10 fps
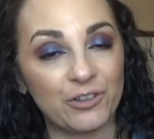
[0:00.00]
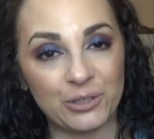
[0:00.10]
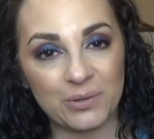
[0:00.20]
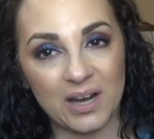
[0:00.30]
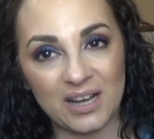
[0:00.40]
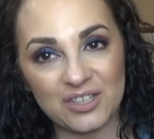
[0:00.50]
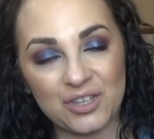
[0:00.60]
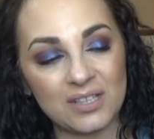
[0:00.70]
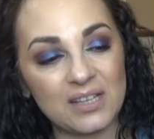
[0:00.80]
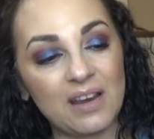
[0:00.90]
for you guys
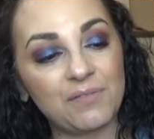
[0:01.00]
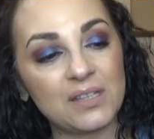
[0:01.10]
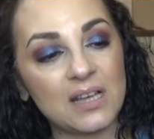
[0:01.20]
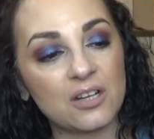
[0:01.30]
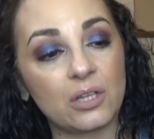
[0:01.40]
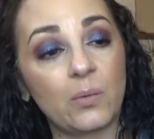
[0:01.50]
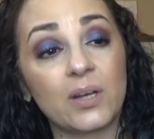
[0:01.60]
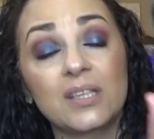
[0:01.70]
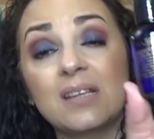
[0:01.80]
to see if this actually works.